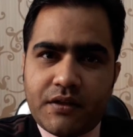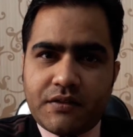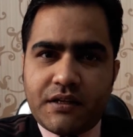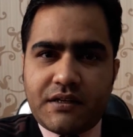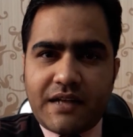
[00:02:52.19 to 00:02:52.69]

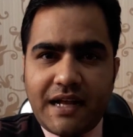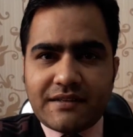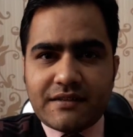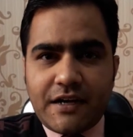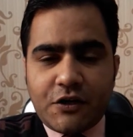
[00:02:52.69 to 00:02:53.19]
the
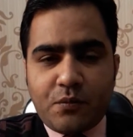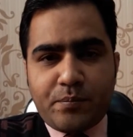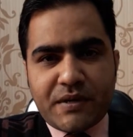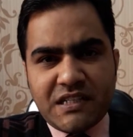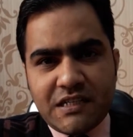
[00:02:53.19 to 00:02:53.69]
tax rate of
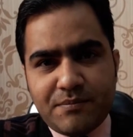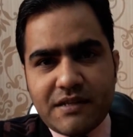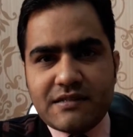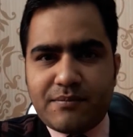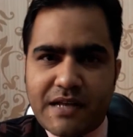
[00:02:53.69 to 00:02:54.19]
principal
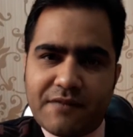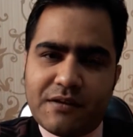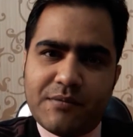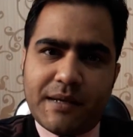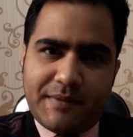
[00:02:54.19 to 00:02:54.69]
supply will
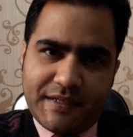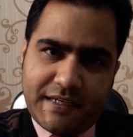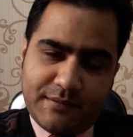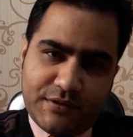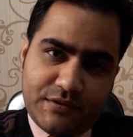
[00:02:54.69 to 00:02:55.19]
be
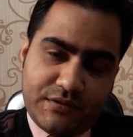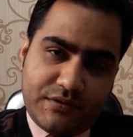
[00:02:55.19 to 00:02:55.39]
applicable.